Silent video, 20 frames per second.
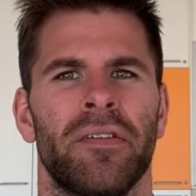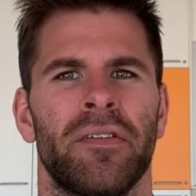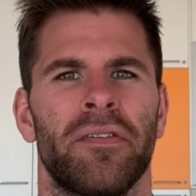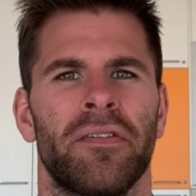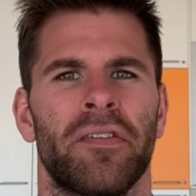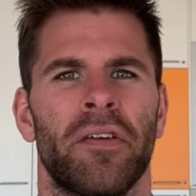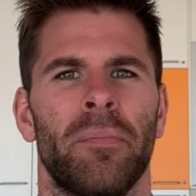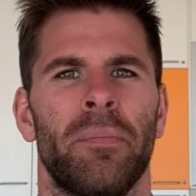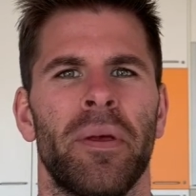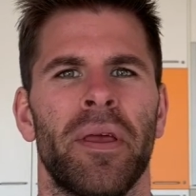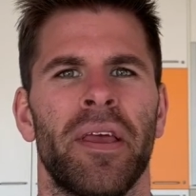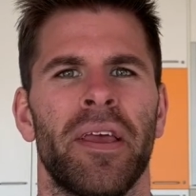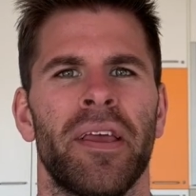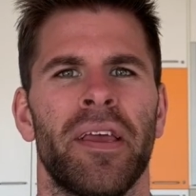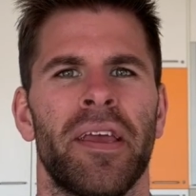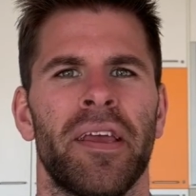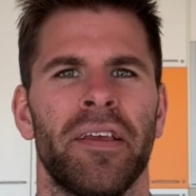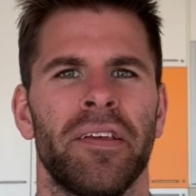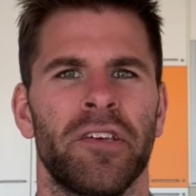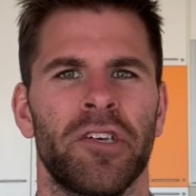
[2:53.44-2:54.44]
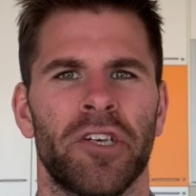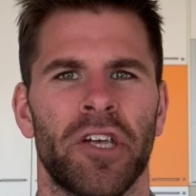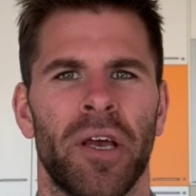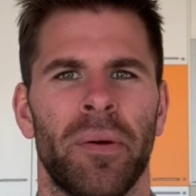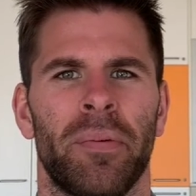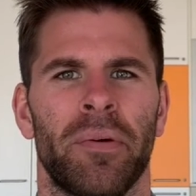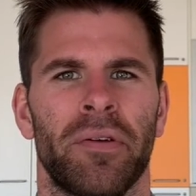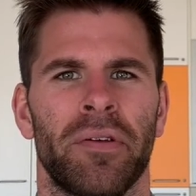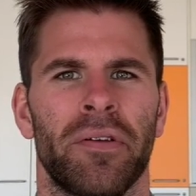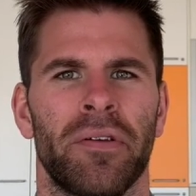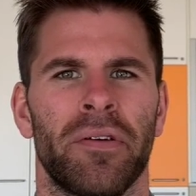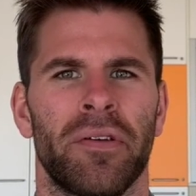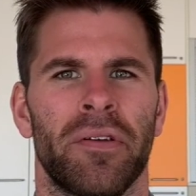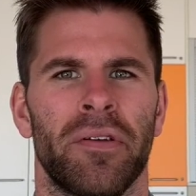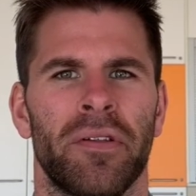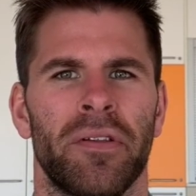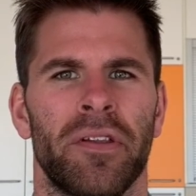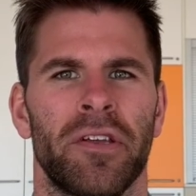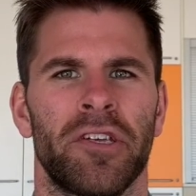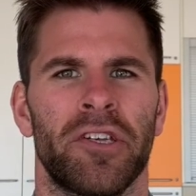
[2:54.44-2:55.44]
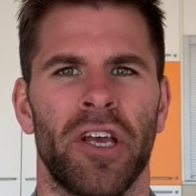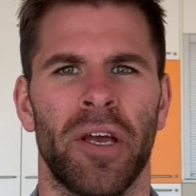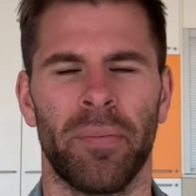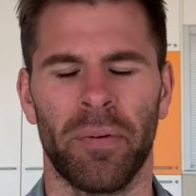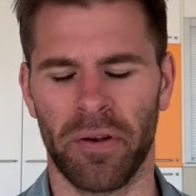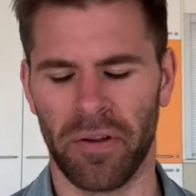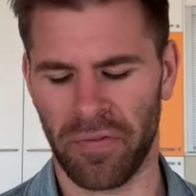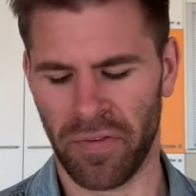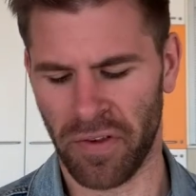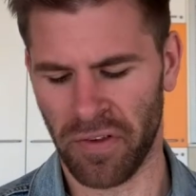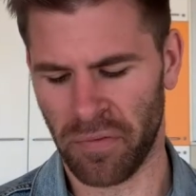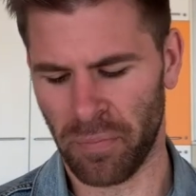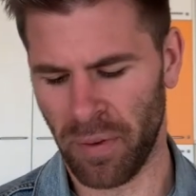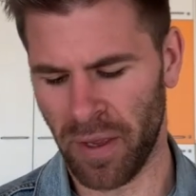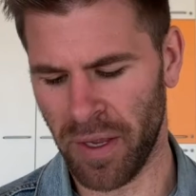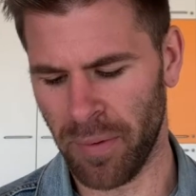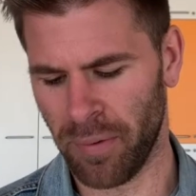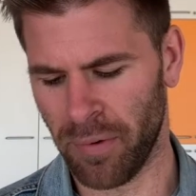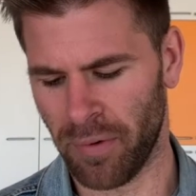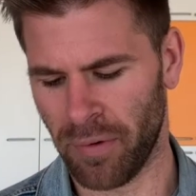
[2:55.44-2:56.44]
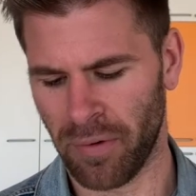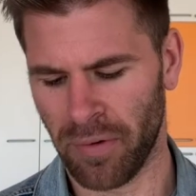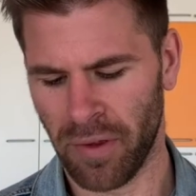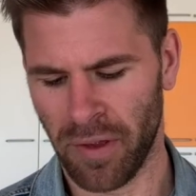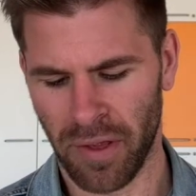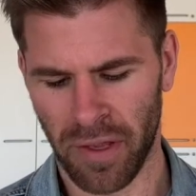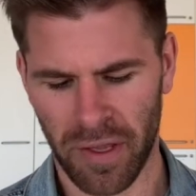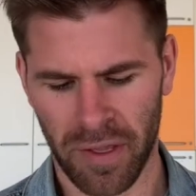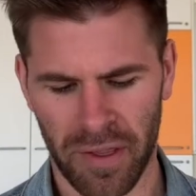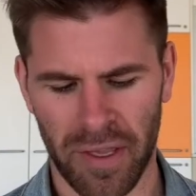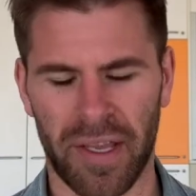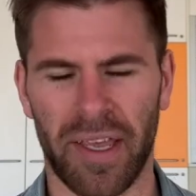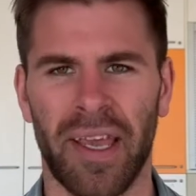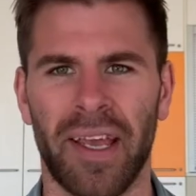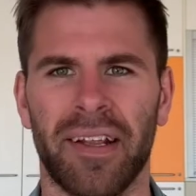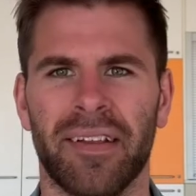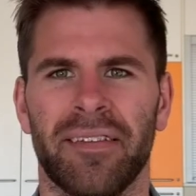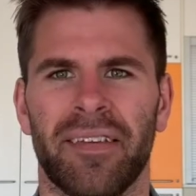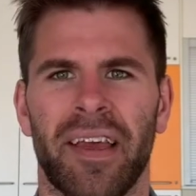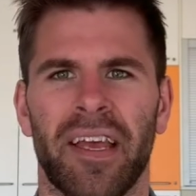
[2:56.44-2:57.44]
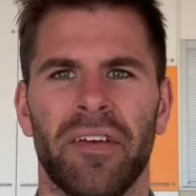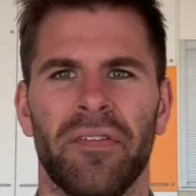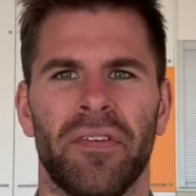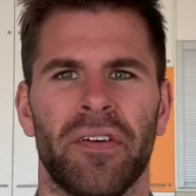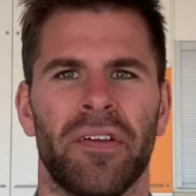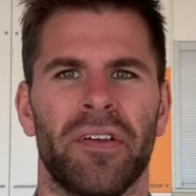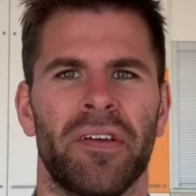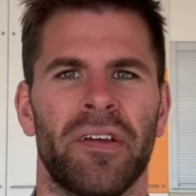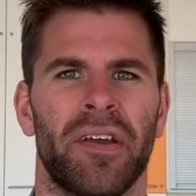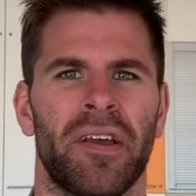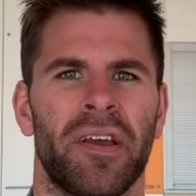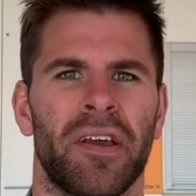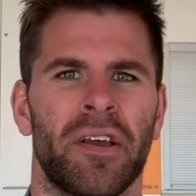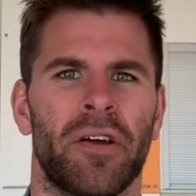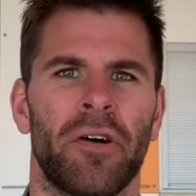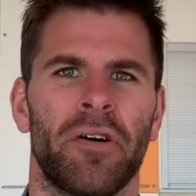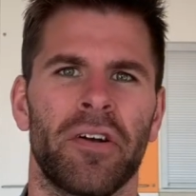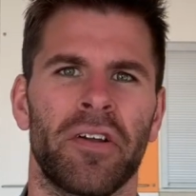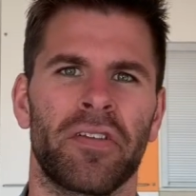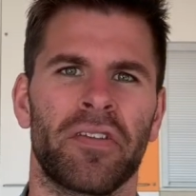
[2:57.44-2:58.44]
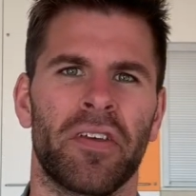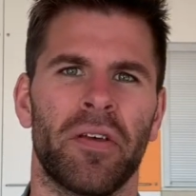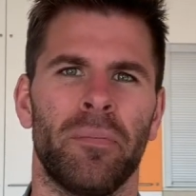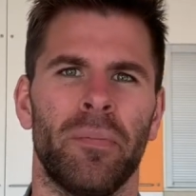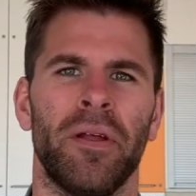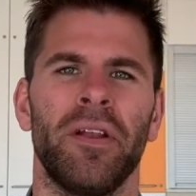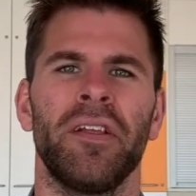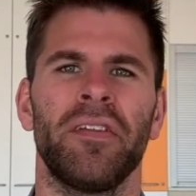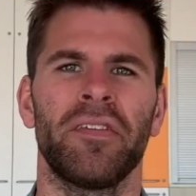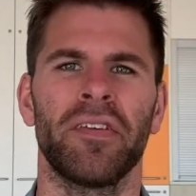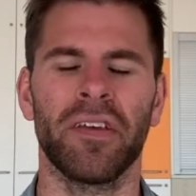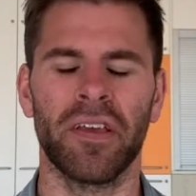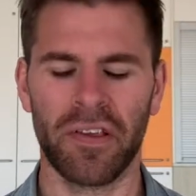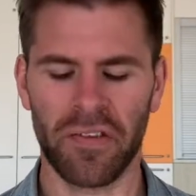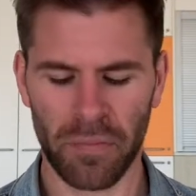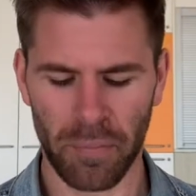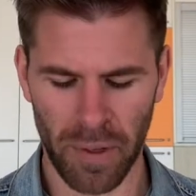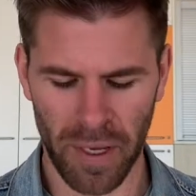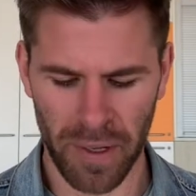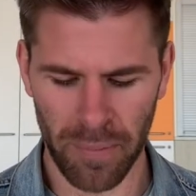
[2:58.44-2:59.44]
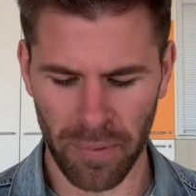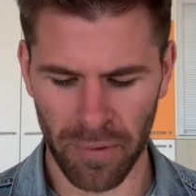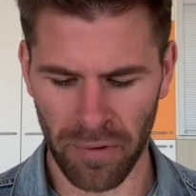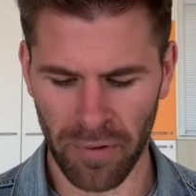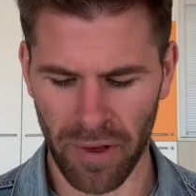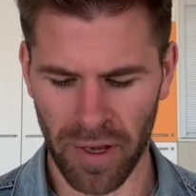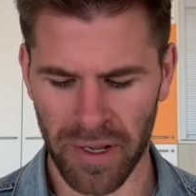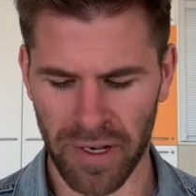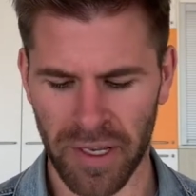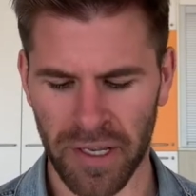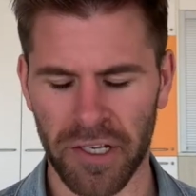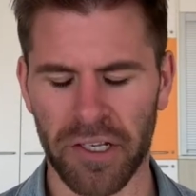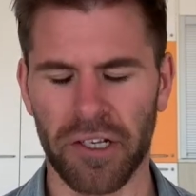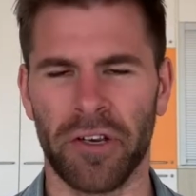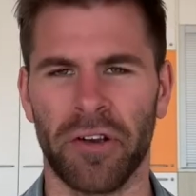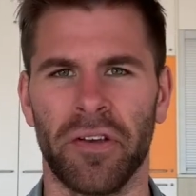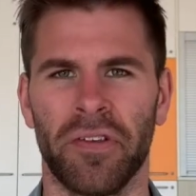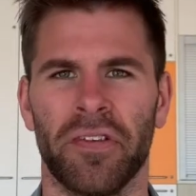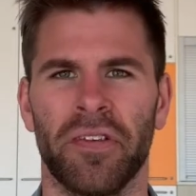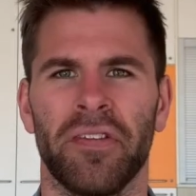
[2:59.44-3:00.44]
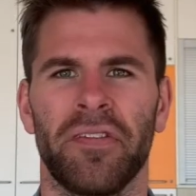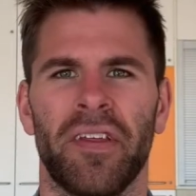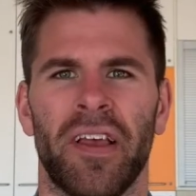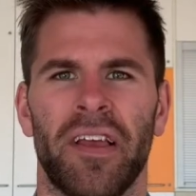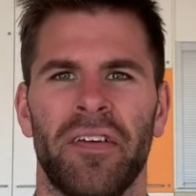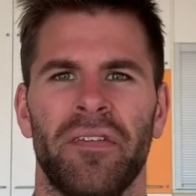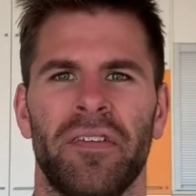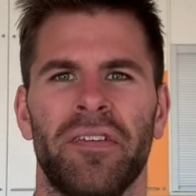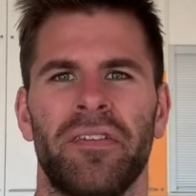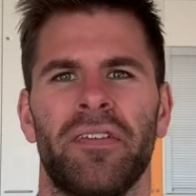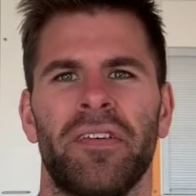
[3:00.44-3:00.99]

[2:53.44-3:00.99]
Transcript: to be his shepherd, the shepherd of his people, the King David. God is committed to his people and he chooses David